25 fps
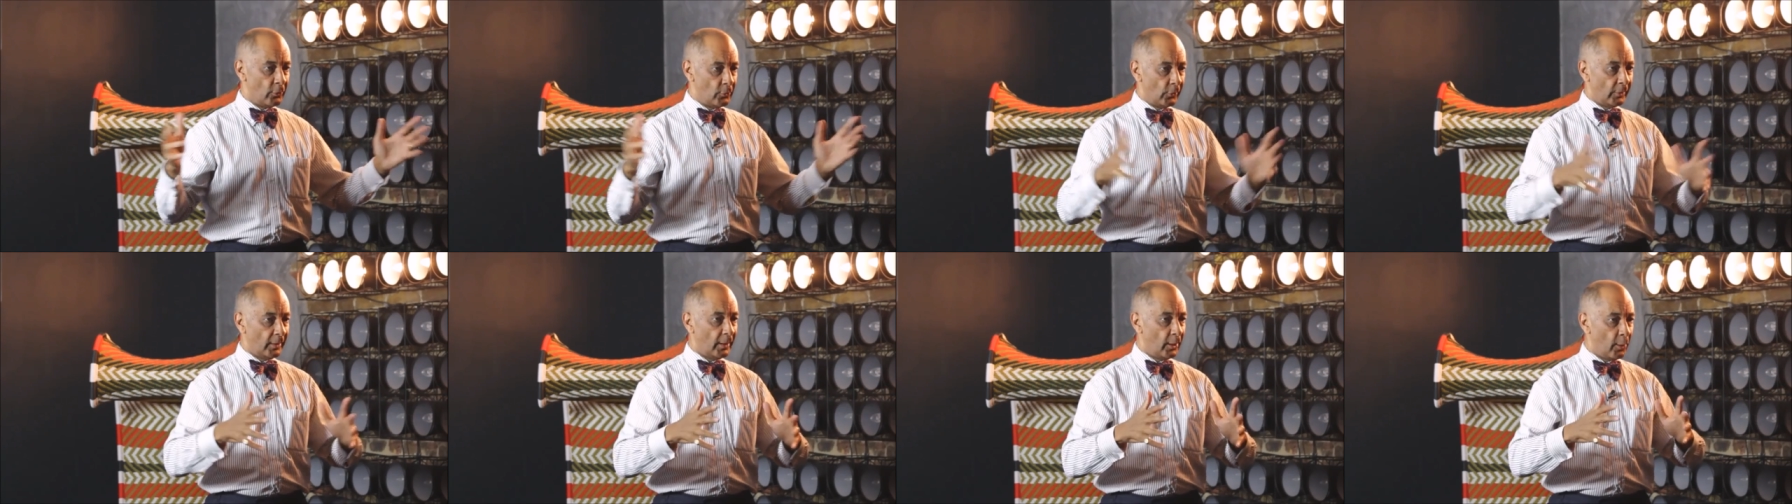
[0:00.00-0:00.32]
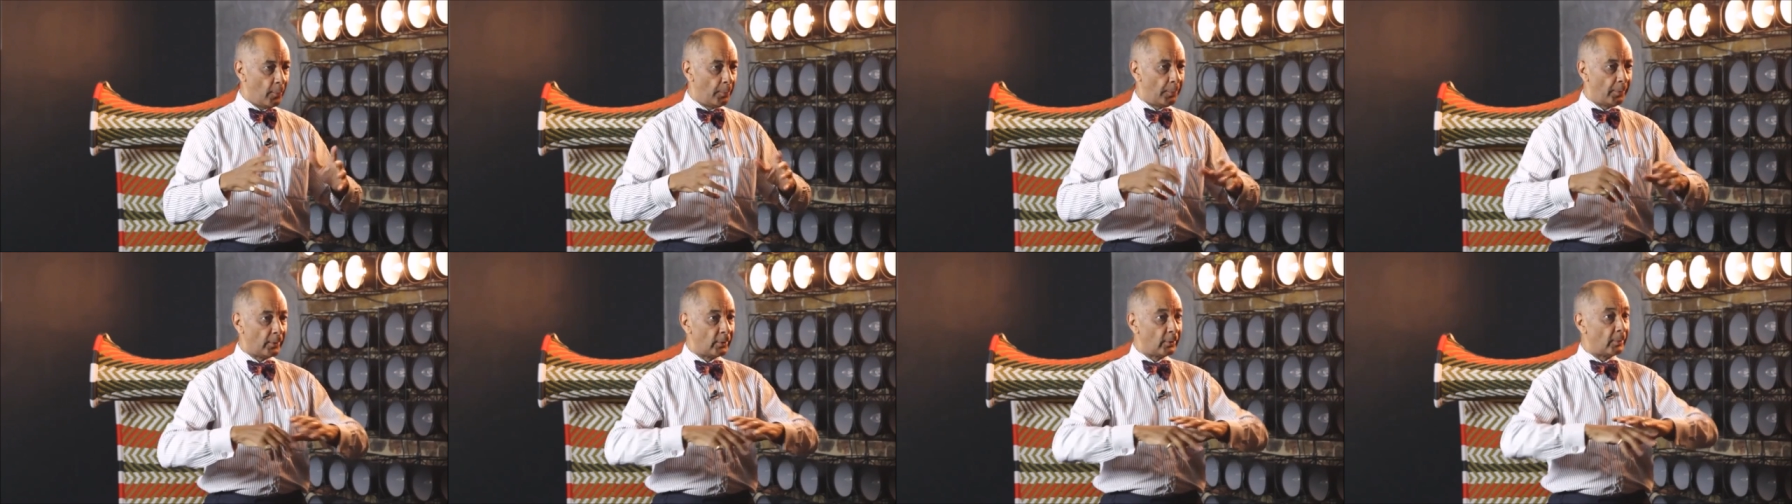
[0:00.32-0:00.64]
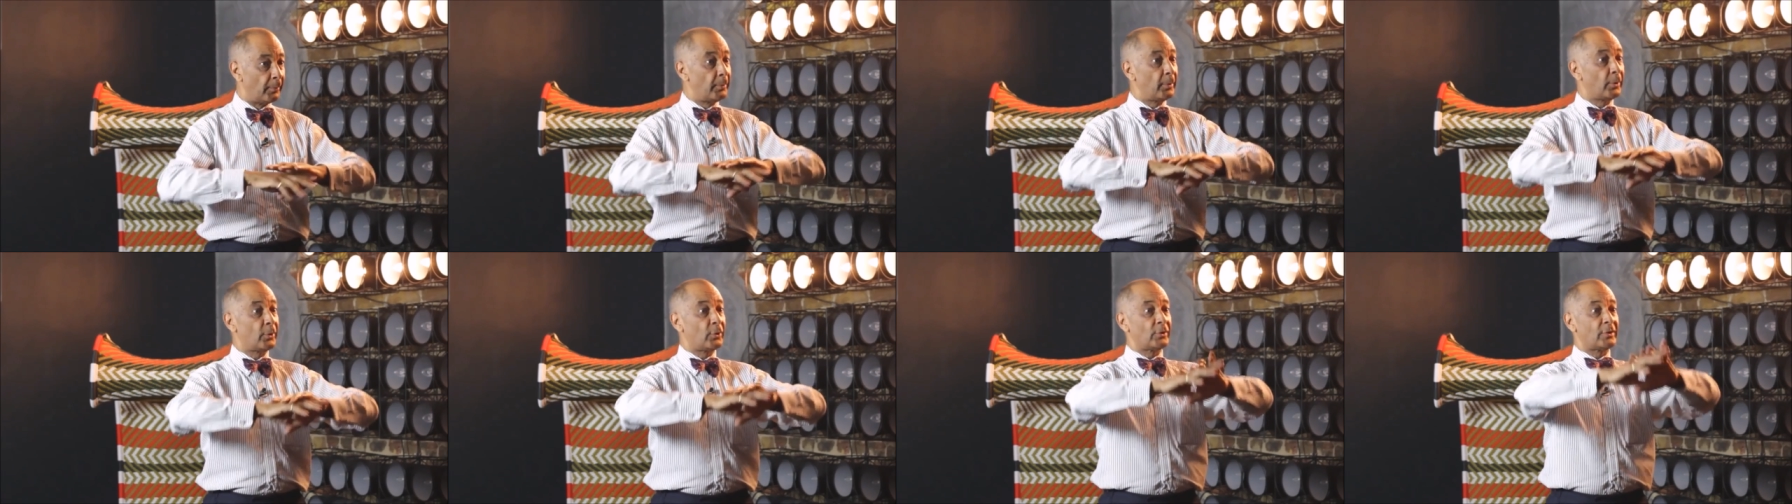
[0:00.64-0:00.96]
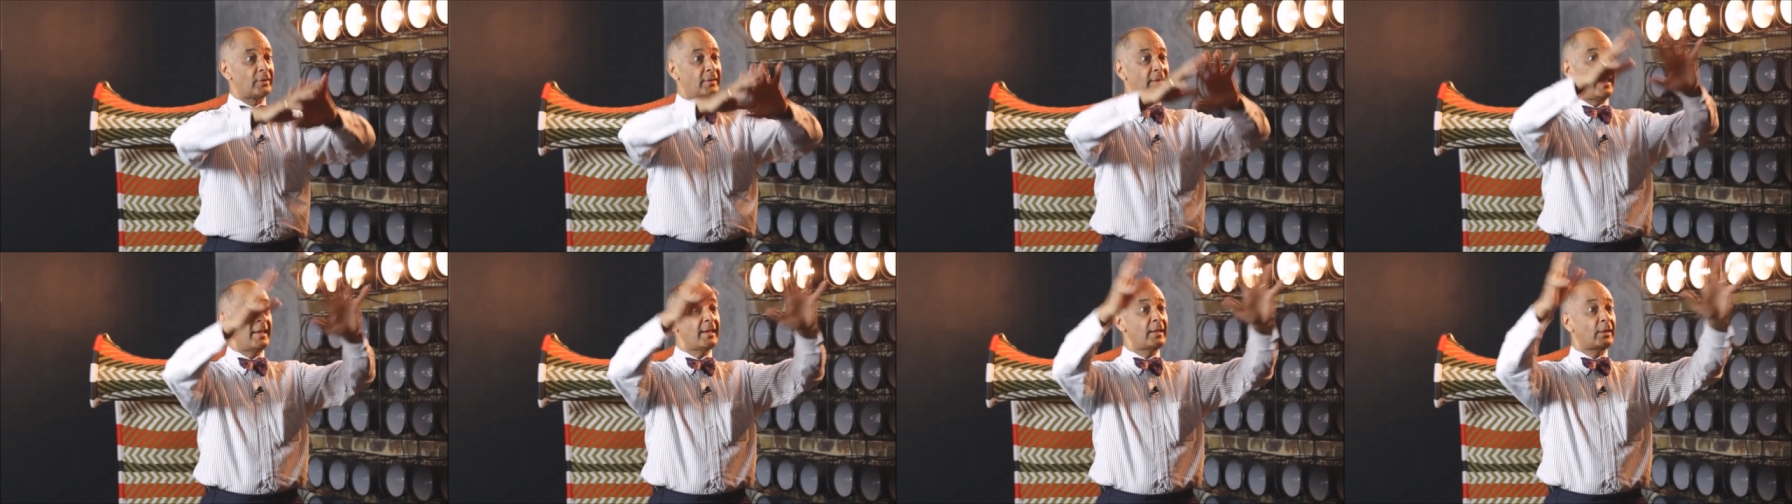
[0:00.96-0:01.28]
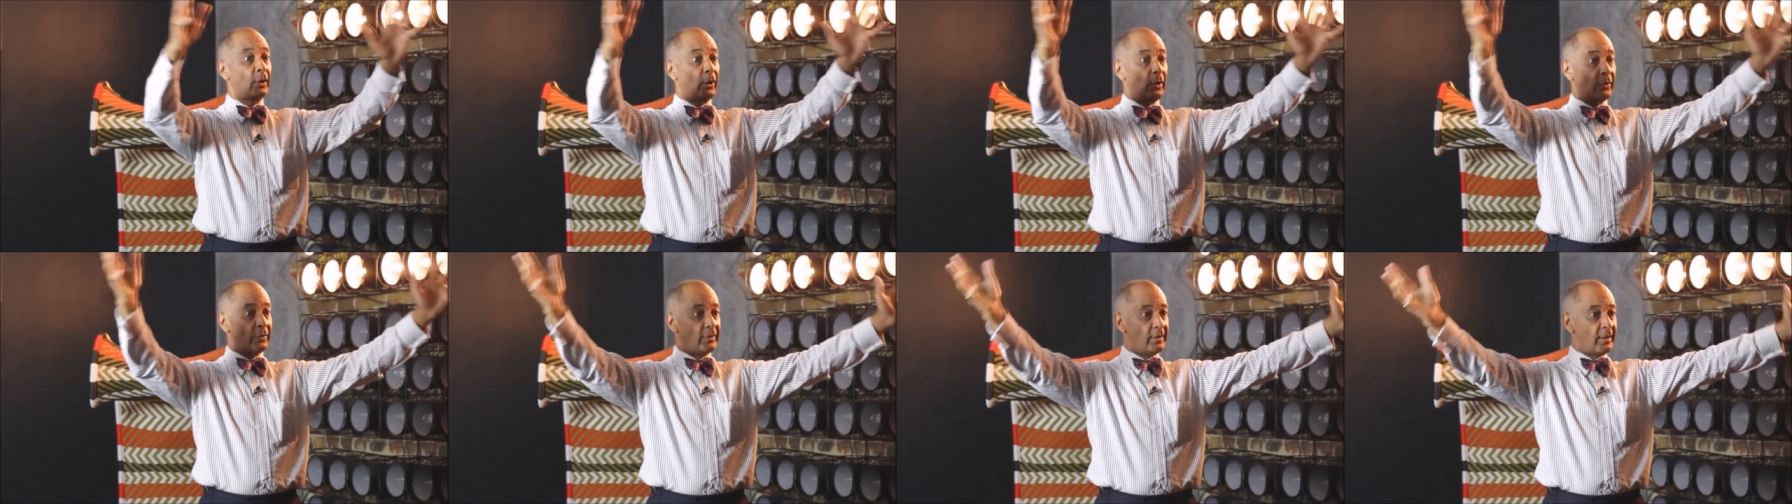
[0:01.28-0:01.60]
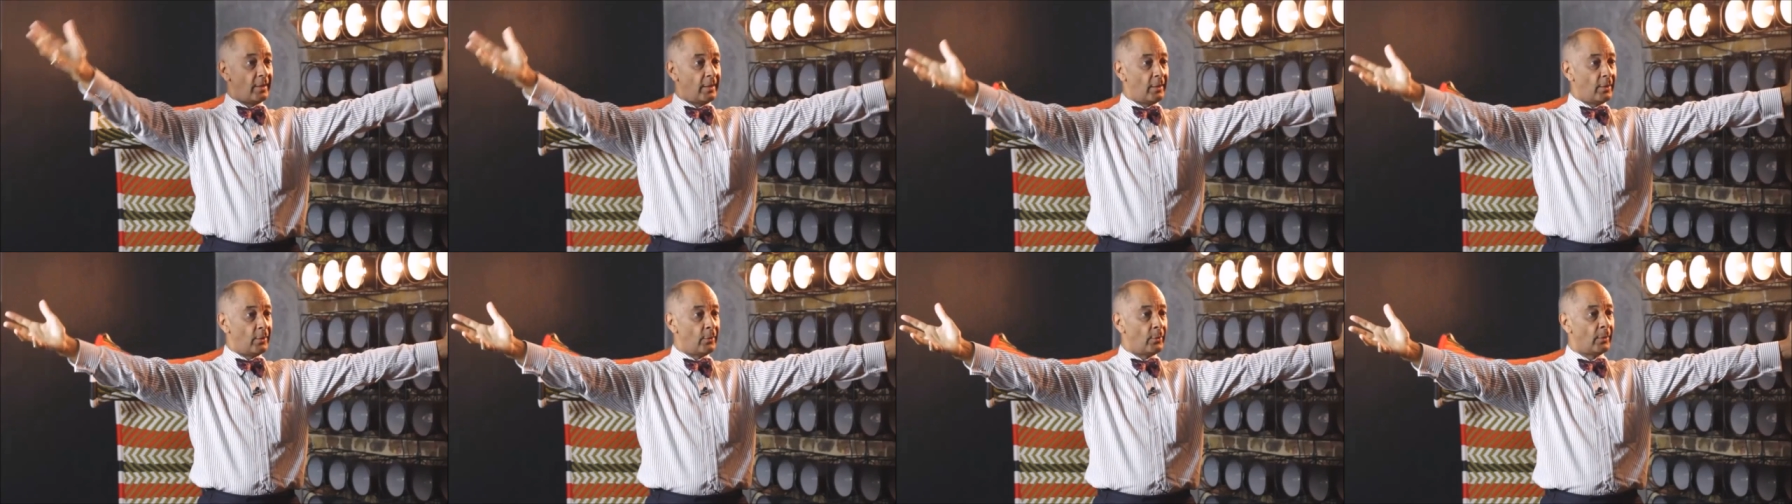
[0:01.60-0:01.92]
not helping you, because they
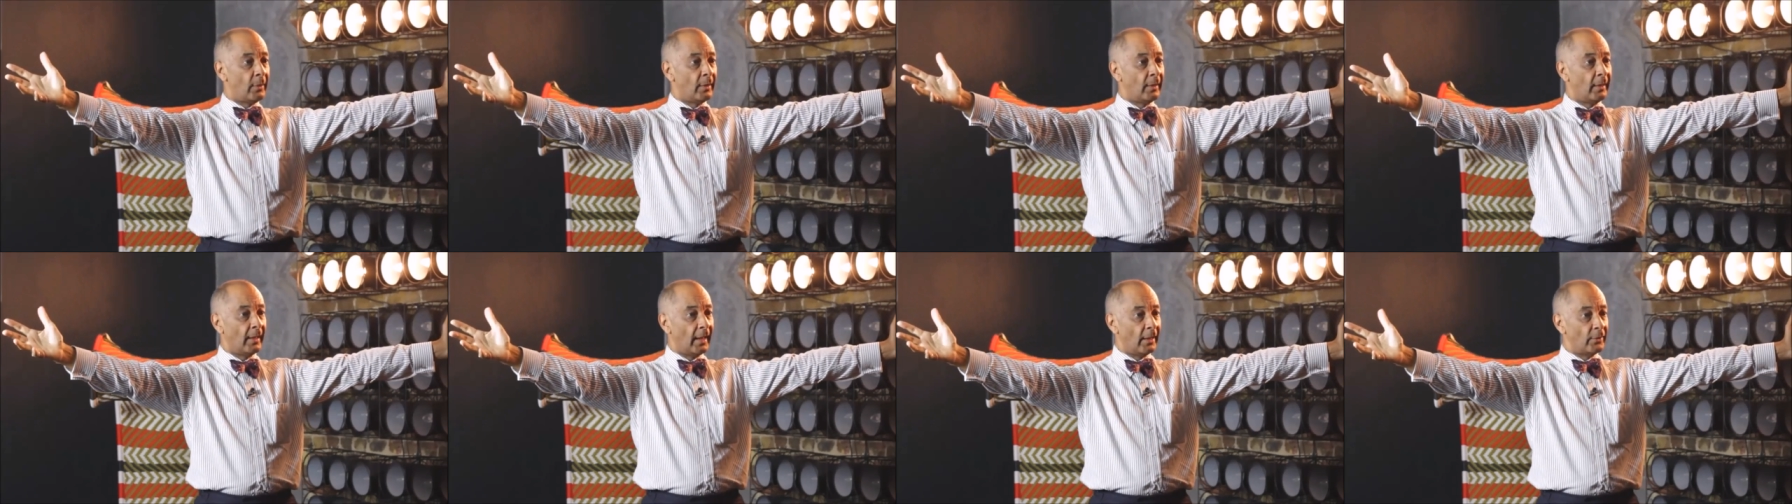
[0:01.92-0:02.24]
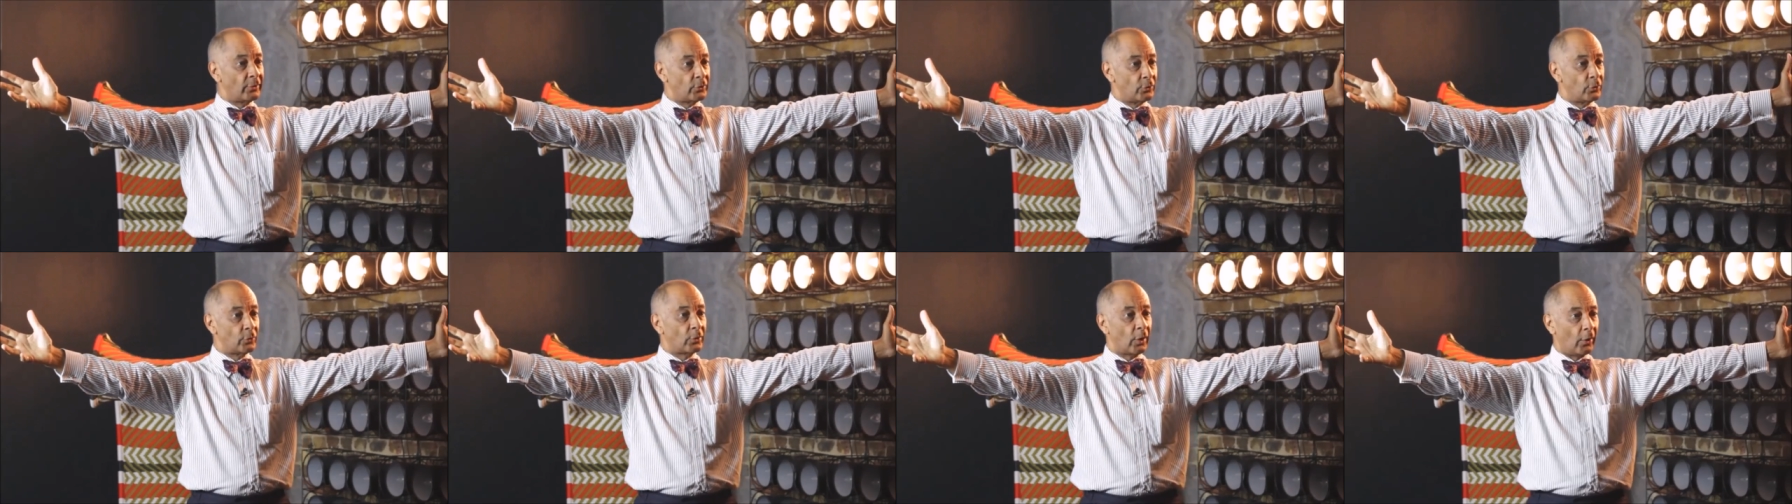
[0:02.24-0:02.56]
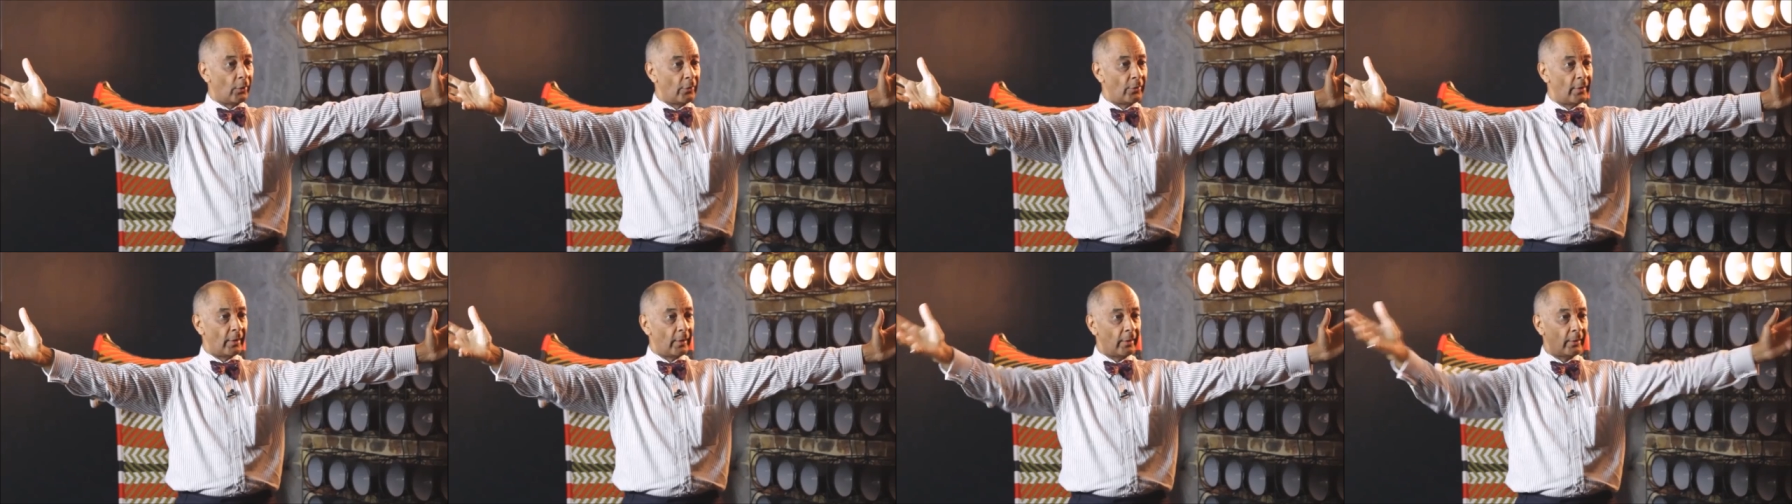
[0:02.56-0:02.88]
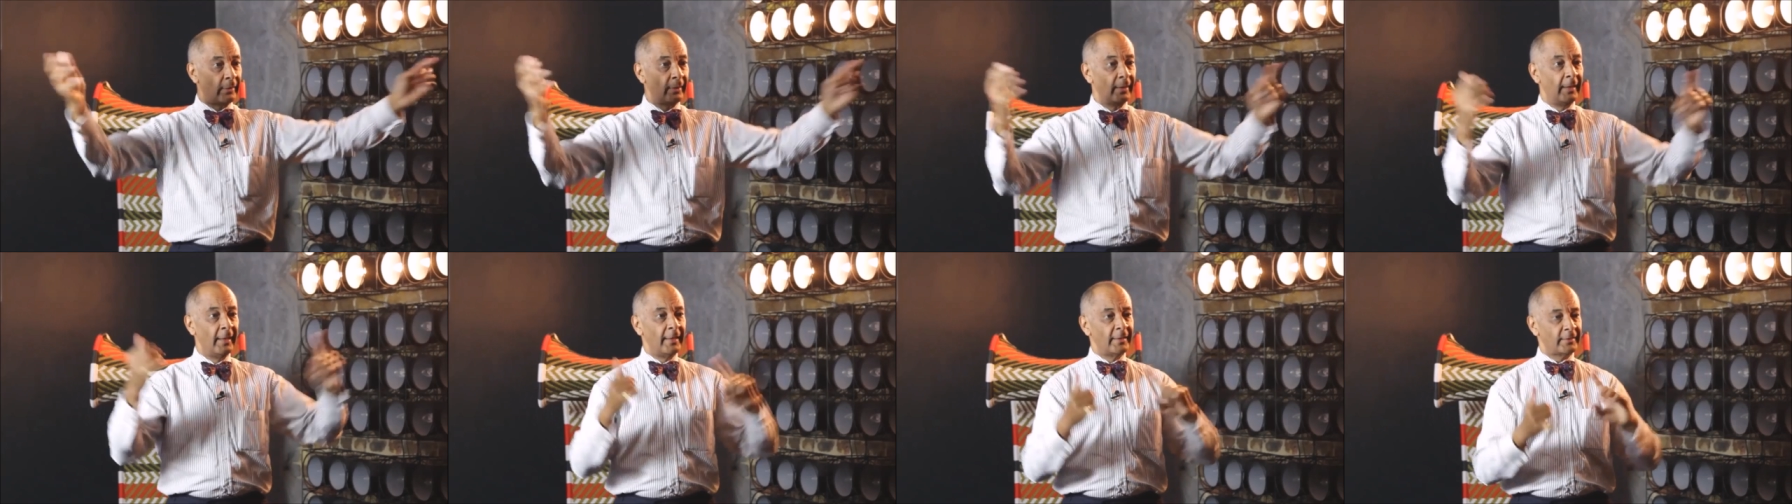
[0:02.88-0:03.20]
can't know and you can't know.